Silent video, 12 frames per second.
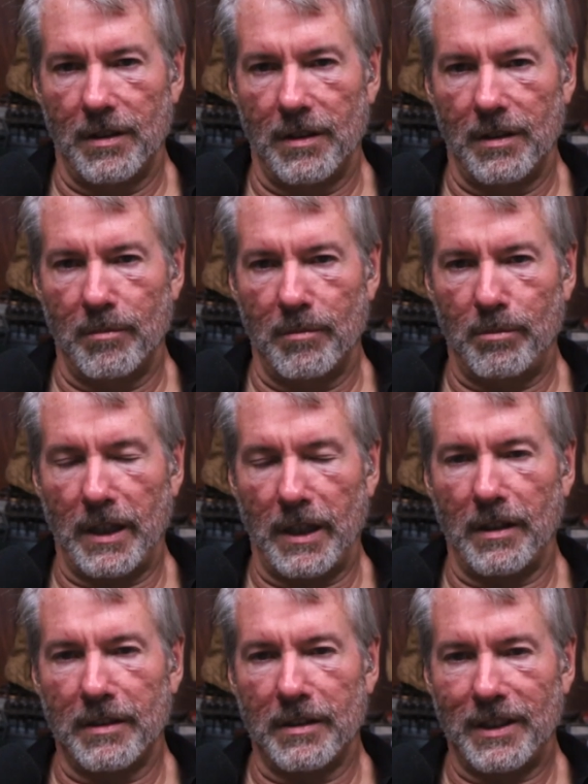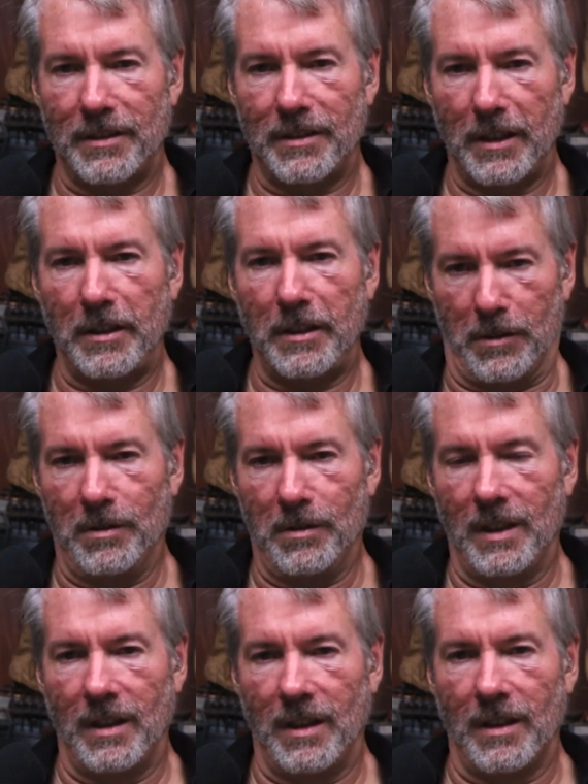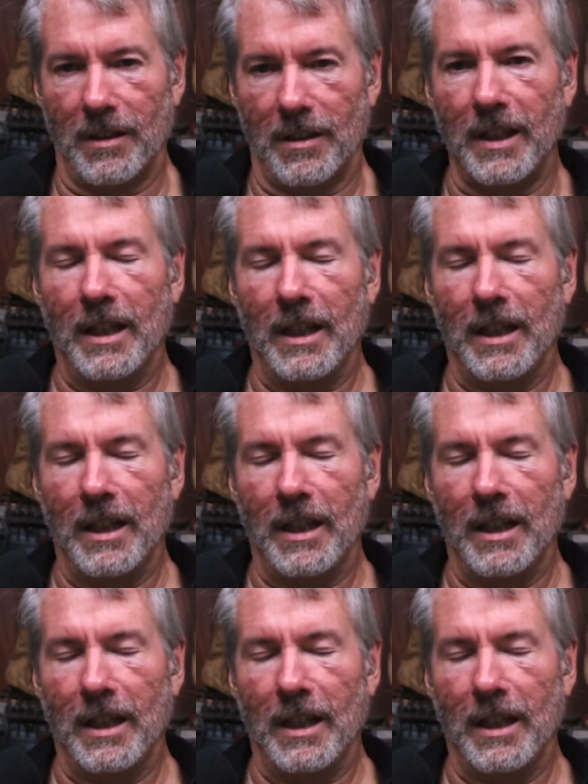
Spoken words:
by the centennial. Okay,